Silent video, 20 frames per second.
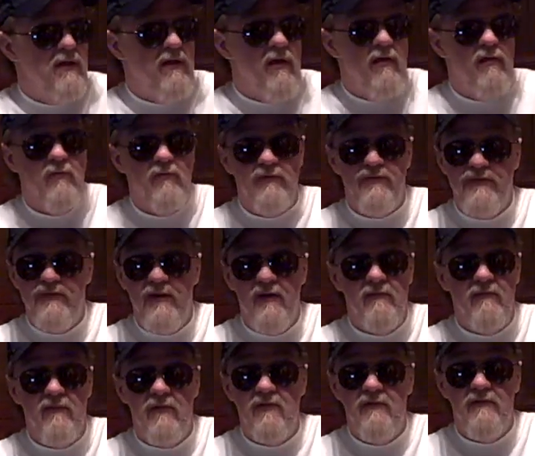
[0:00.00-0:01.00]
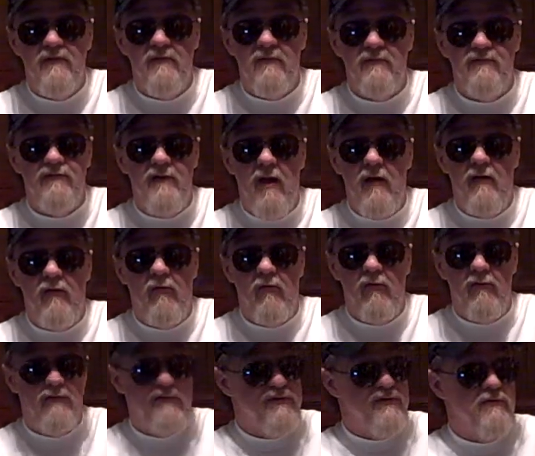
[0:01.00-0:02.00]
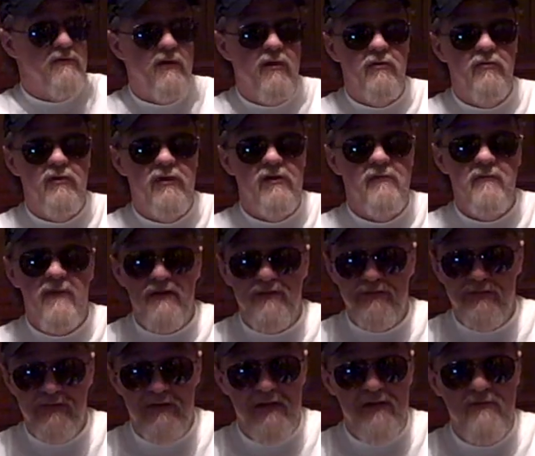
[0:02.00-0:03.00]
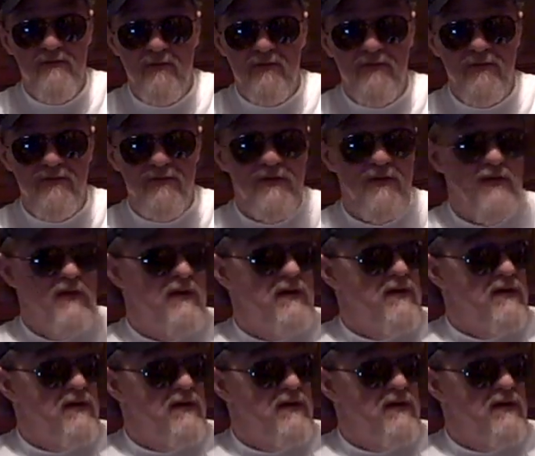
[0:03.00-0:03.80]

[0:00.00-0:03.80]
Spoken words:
along with several other firearms, including my Stevens